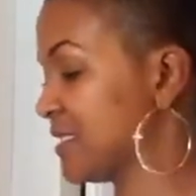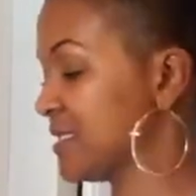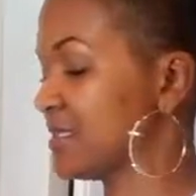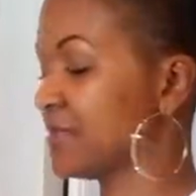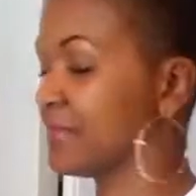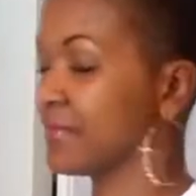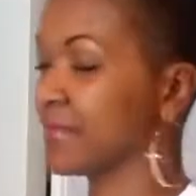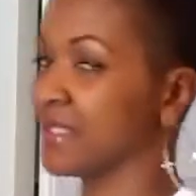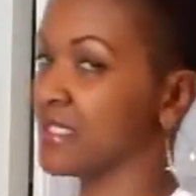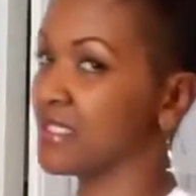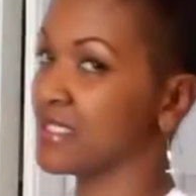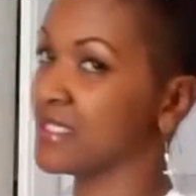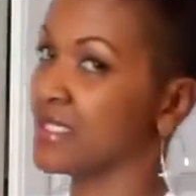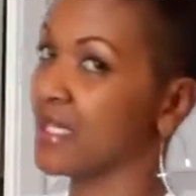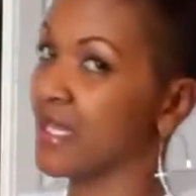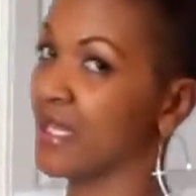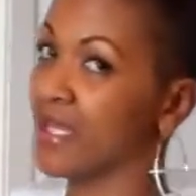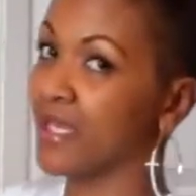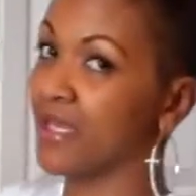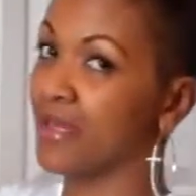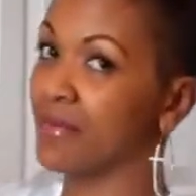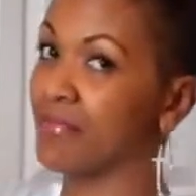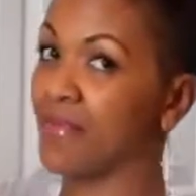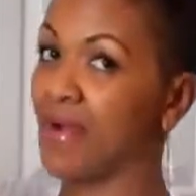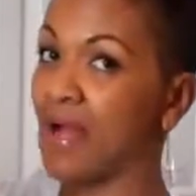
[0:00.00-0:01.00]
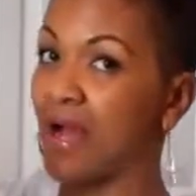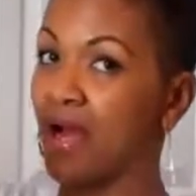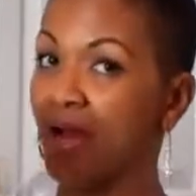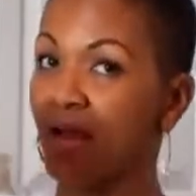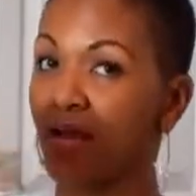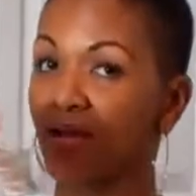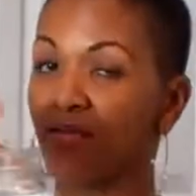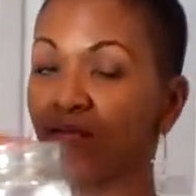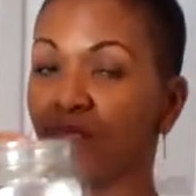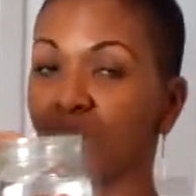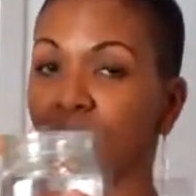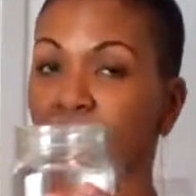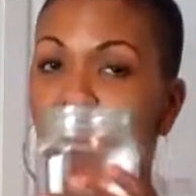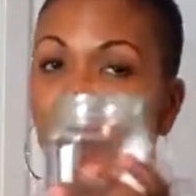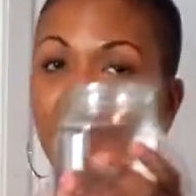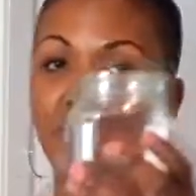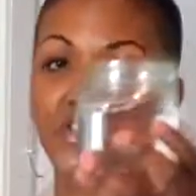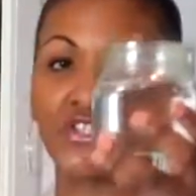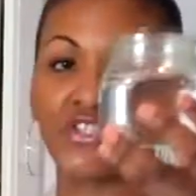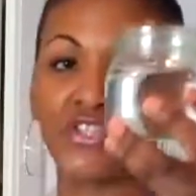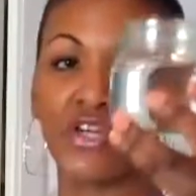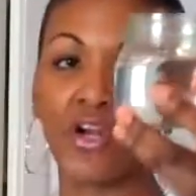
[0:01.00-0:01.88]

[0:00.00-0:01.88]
So I'm going to take my first